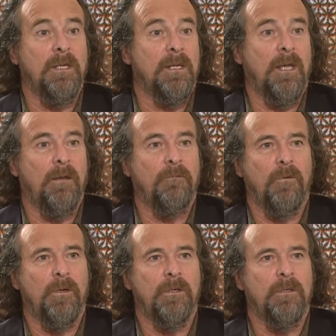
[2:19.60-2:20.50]

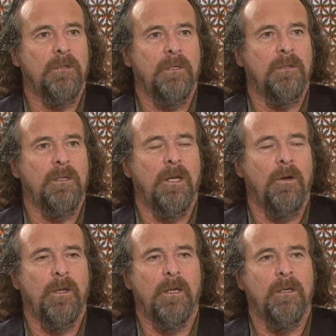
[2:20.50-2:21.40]
California, in the
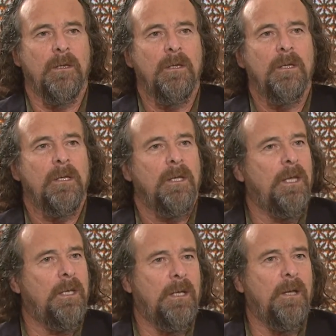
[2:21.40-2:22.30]
area,
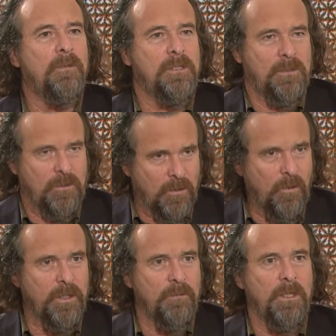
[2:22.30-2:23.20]
and I was
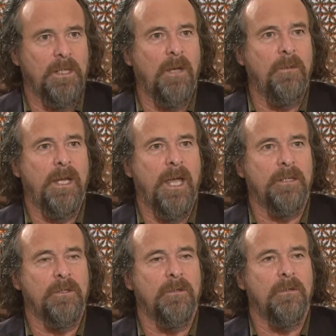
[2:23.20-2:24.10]
going to become an
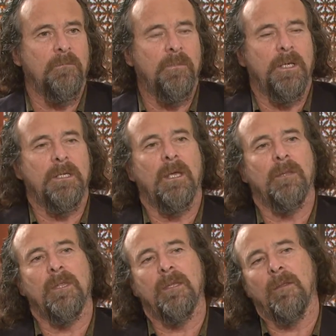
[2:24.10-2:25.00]
actor. But at
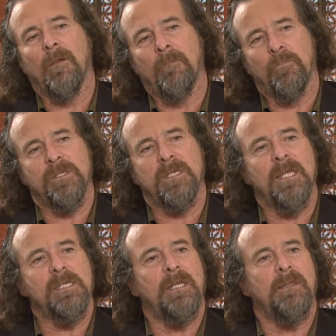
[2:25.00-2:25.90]
the
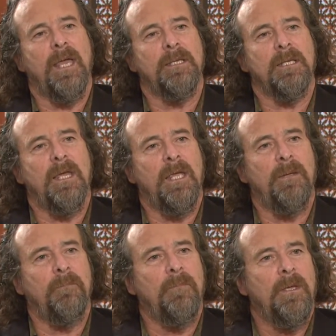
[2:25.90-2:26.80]
precisely that
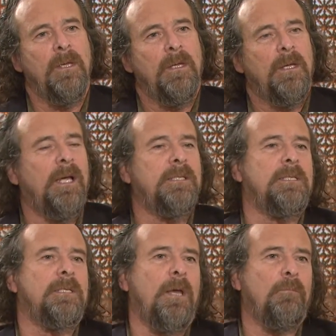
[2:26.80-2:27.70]
time, I
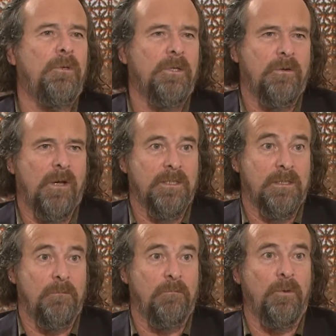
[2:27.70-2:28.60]
stumbled across
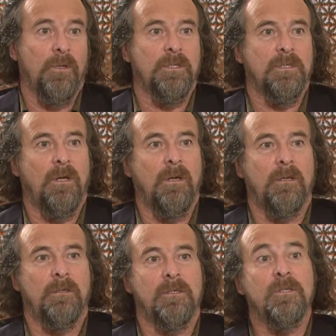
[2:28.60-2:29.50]
some books
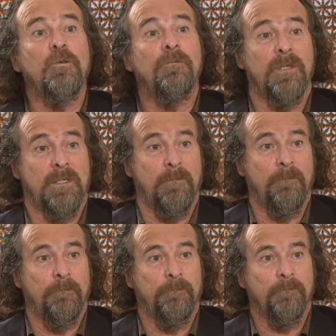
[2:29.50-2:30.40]
on Sufism,